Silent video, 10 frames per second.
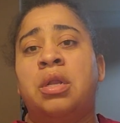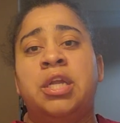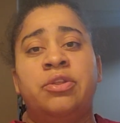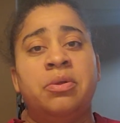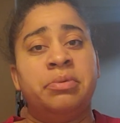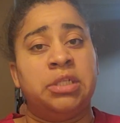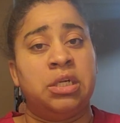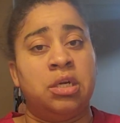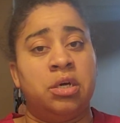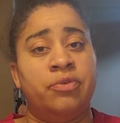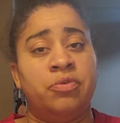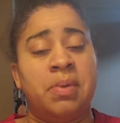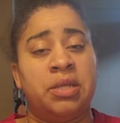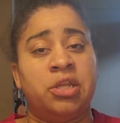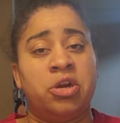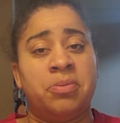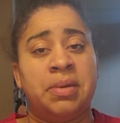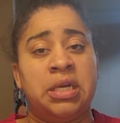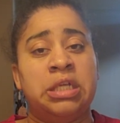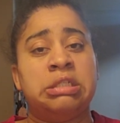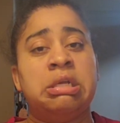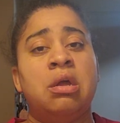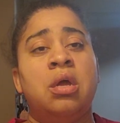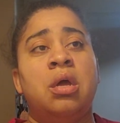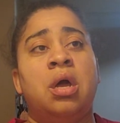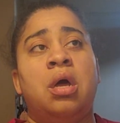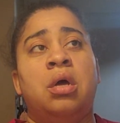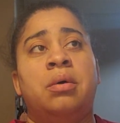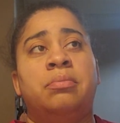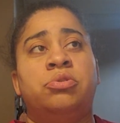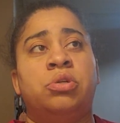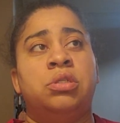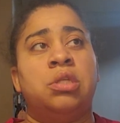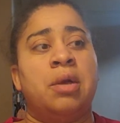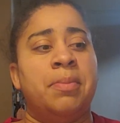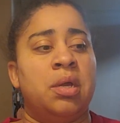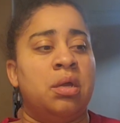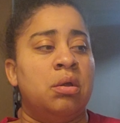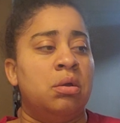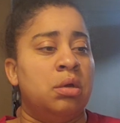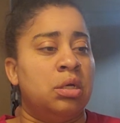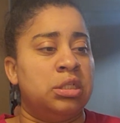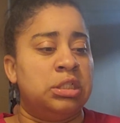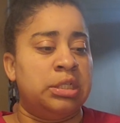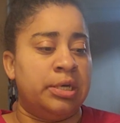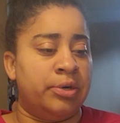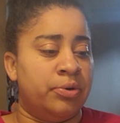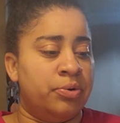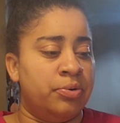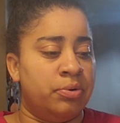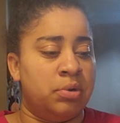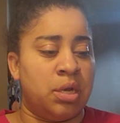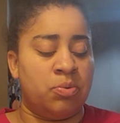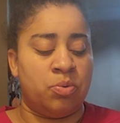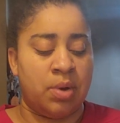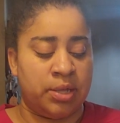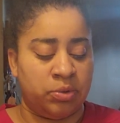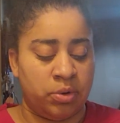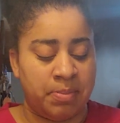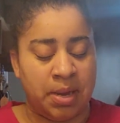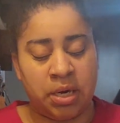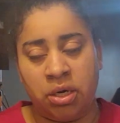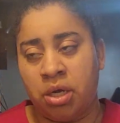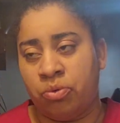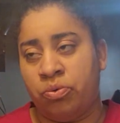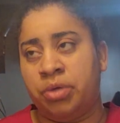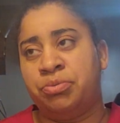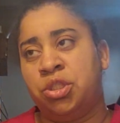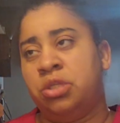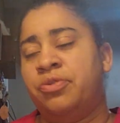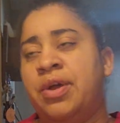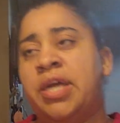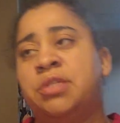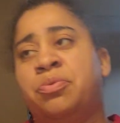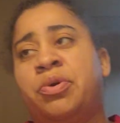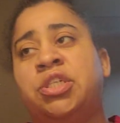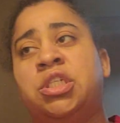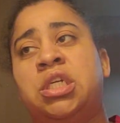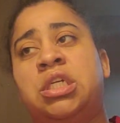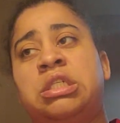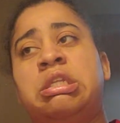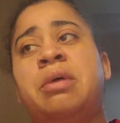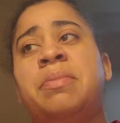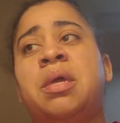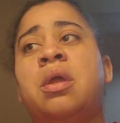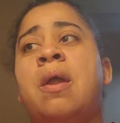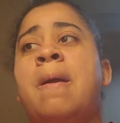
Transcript: leave them sitting up for about 30 minutes so the stomach could settle and we won't have to worry about an eruption or aspiration in the stomach.